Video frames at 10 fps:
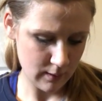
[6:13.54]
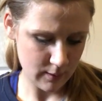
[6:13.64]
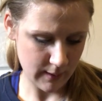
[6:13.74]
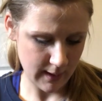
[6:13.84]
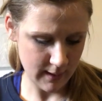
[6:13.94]

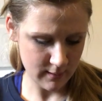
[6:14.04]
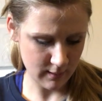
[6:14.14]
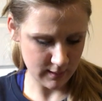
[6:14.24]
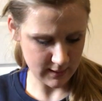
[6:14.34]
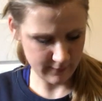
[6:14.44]
So it has
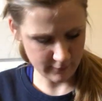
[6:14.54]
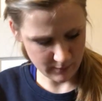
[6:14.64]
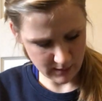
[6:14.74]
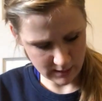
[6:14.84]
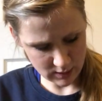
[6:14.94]
all its
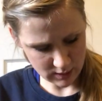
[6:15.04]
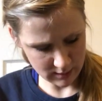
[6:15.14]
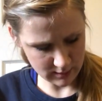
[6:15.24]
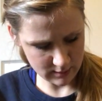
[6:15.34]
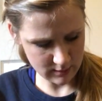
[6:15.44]

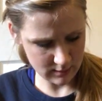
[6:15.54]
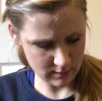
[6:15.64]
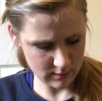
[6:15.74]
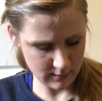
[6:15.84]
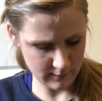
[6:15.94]
information and
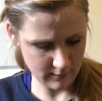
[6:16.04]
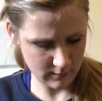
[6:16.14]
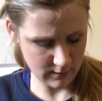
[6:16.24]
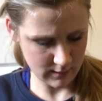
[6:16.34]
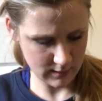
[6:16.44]
stuff
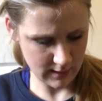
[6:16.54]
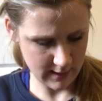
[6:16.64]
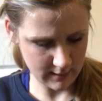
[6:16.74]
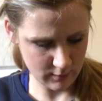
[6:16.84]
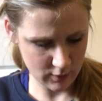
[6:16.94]
on the tags.